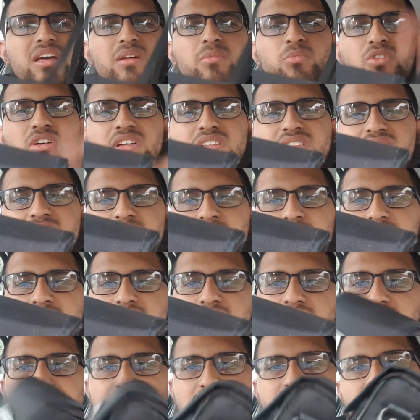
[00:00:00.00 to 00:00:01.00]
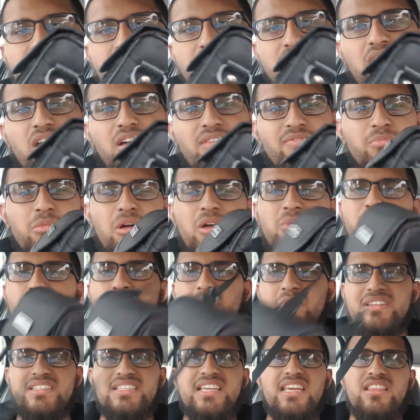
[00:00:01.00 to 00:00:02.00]
type ones, but I'll
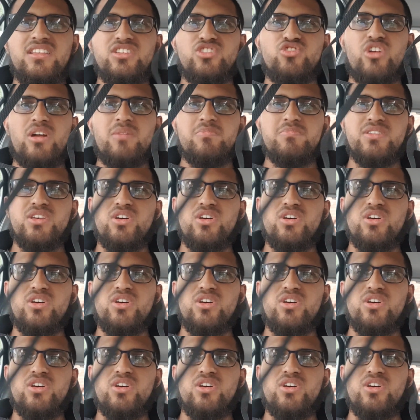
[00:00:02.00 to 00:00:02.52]
probably take the straps